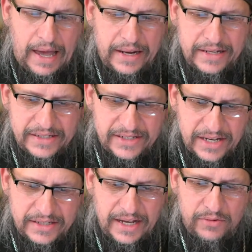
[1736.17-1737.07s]
and
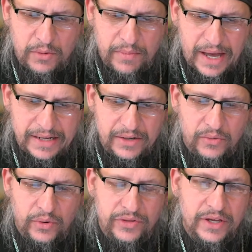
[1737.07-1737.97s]
insist on remaining
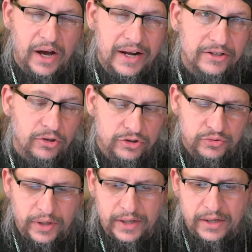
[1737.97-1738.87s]
with the
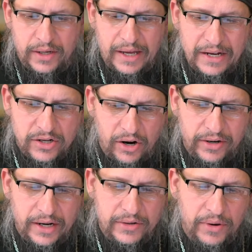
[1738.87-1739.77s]
unadulterated
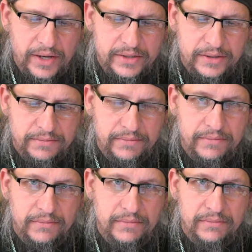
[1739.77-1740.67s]
incarnate Christ.
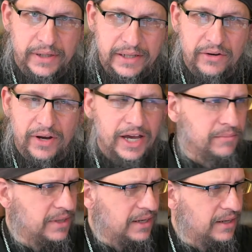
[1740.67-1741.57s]
But here I
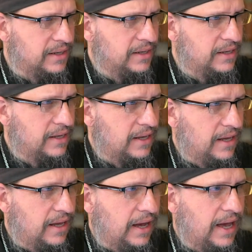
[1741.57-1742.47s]
am getting
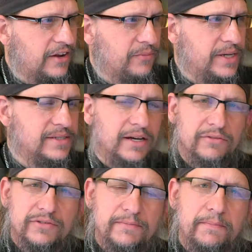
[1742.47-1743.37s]
ahead of myself.